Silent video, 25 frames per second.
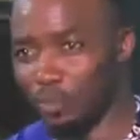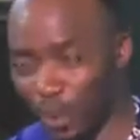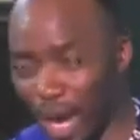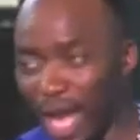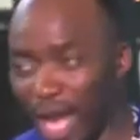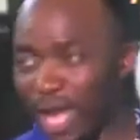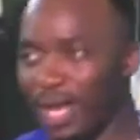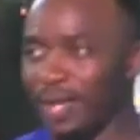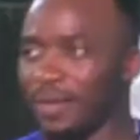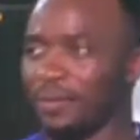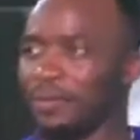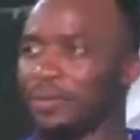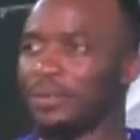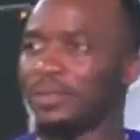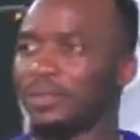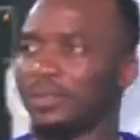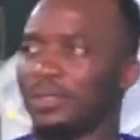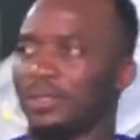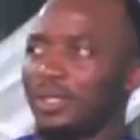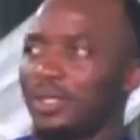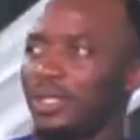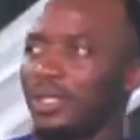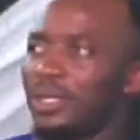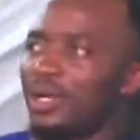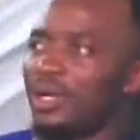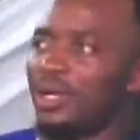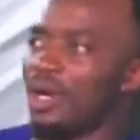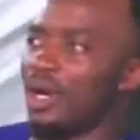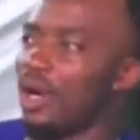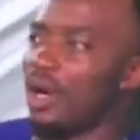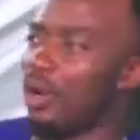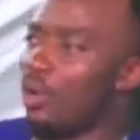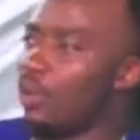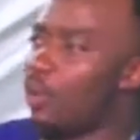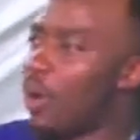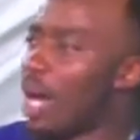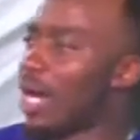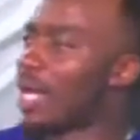Pray.
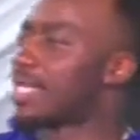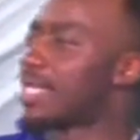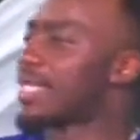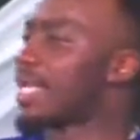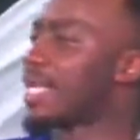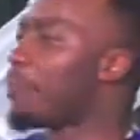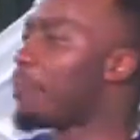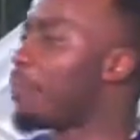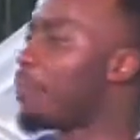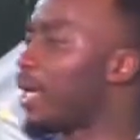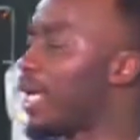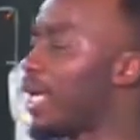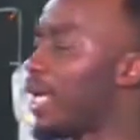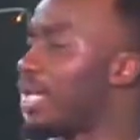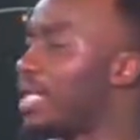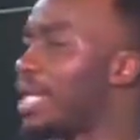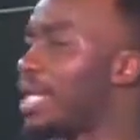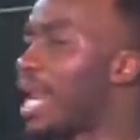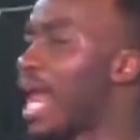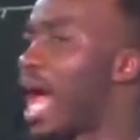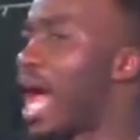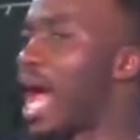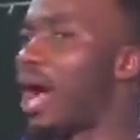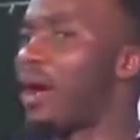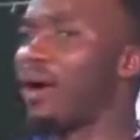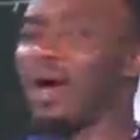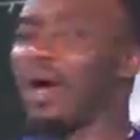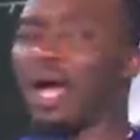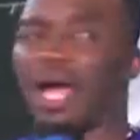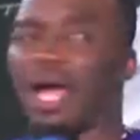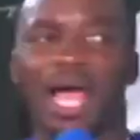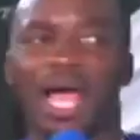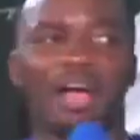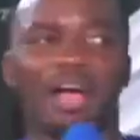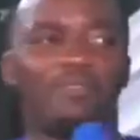What is happening now?